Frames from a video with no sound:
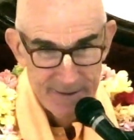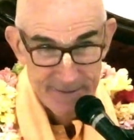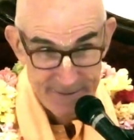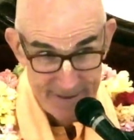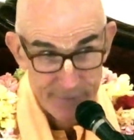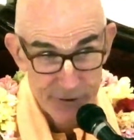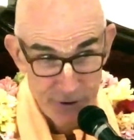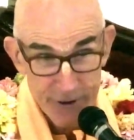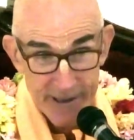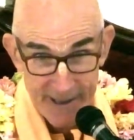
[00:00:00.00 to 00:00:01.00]
He was
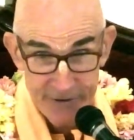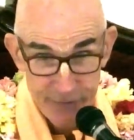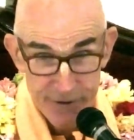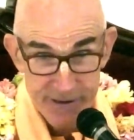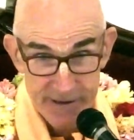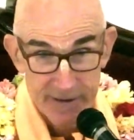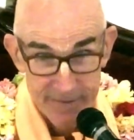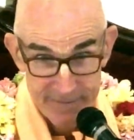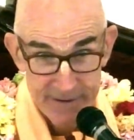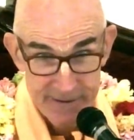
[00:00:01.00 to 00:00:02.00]
looking at Yudhisthira,
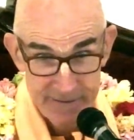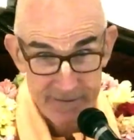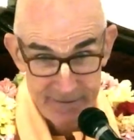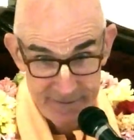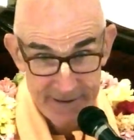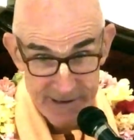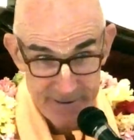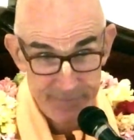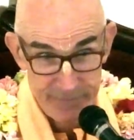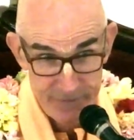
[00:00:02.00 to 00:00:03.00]
just get
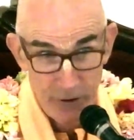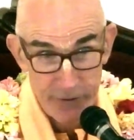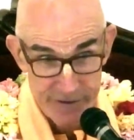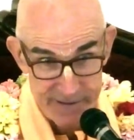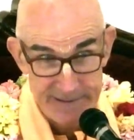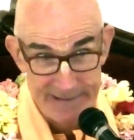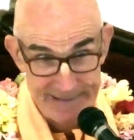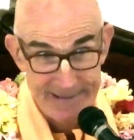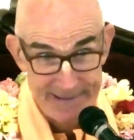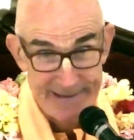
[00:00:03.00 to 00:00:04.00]
some notice.
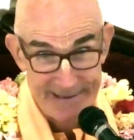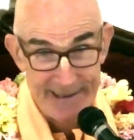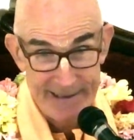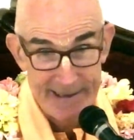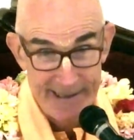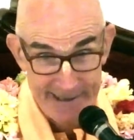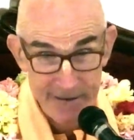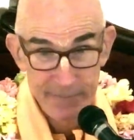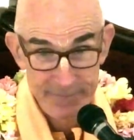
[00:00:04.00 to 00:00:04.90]
Can it kill him?